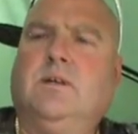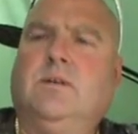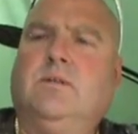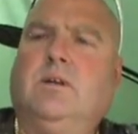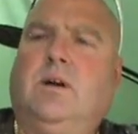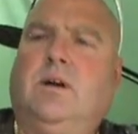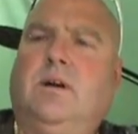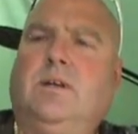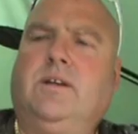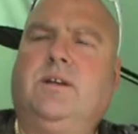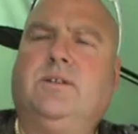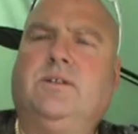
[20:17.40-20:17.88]

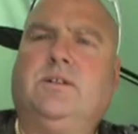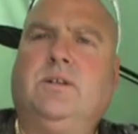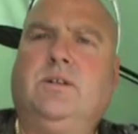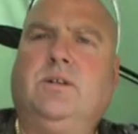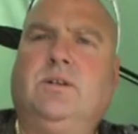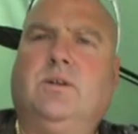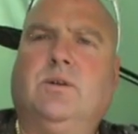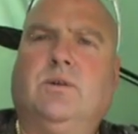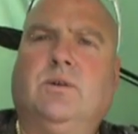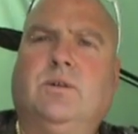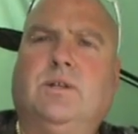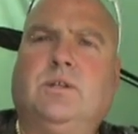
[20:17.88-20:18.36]
Right, I'm using
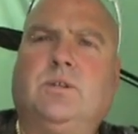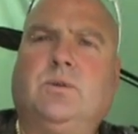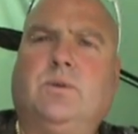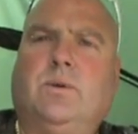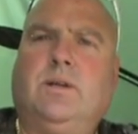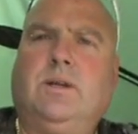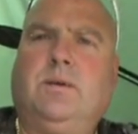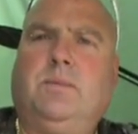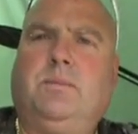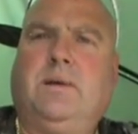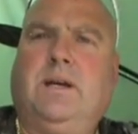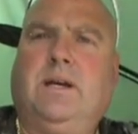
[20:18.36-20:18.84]
cord of
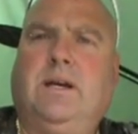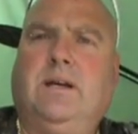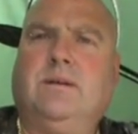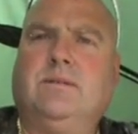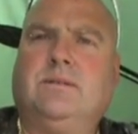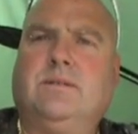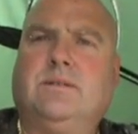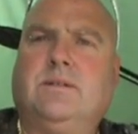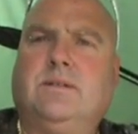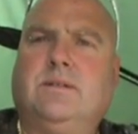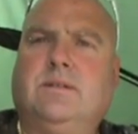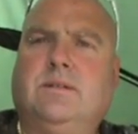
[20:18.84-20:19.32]

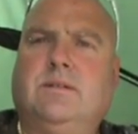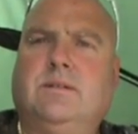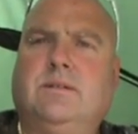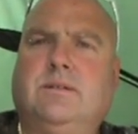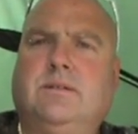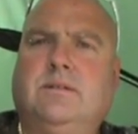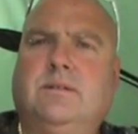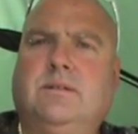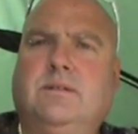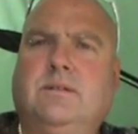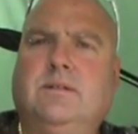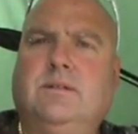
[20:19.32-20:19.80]
£20
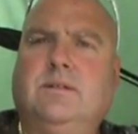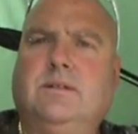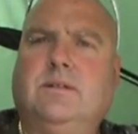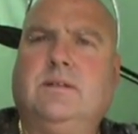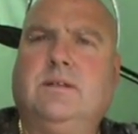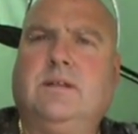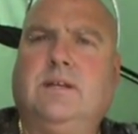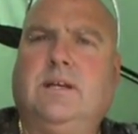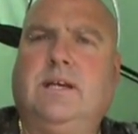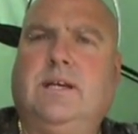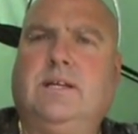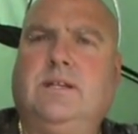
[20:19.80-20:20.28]

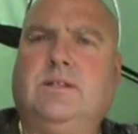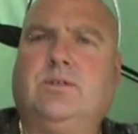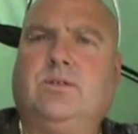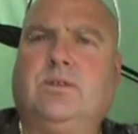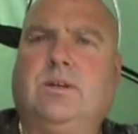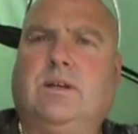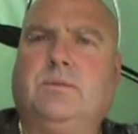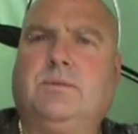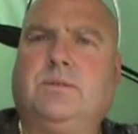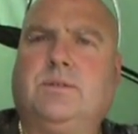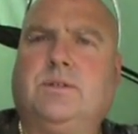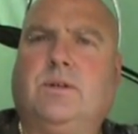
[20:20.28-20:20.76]
end
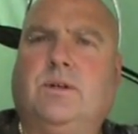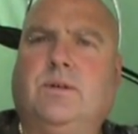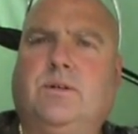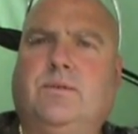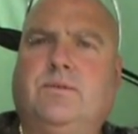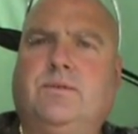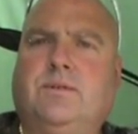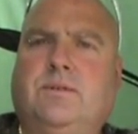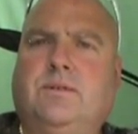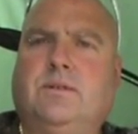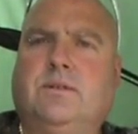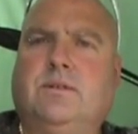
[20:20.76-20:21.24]
trap
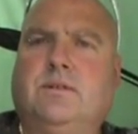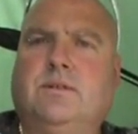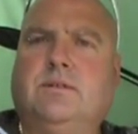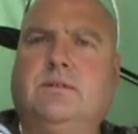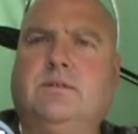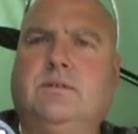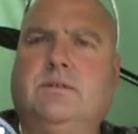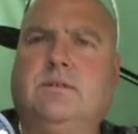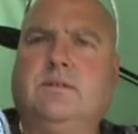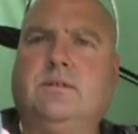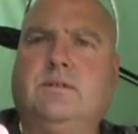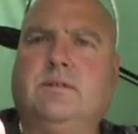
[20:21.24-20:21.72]
soft.
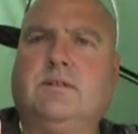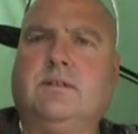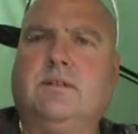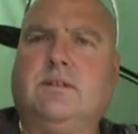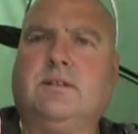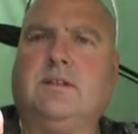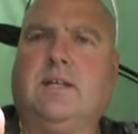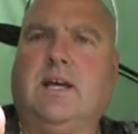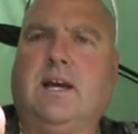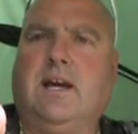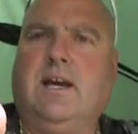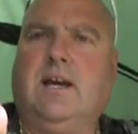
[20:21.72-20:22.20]

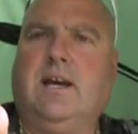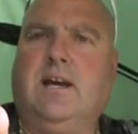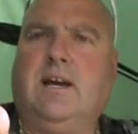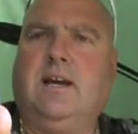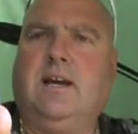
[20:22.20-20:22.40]
There.